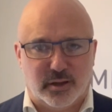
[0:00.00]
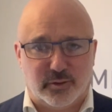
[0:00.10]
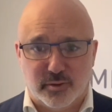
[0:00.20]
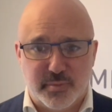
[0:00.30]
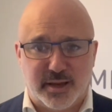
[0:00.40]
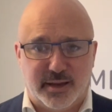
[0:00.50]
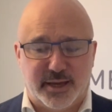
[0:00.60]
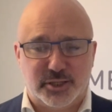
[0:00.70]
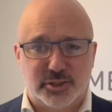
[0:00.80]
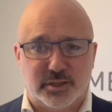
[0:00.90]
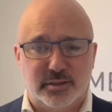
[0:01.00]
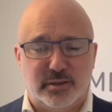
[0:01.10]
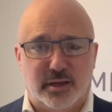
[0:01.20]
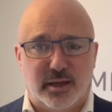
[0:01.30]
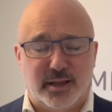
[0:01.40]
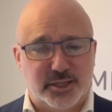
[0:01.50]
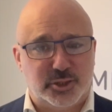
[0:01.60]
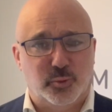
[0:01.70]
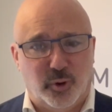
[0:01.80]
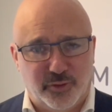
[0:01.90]
do mediation unless
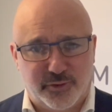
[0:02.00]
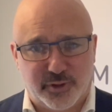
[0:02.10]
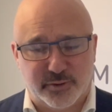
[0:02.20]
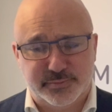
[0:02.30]
you want to.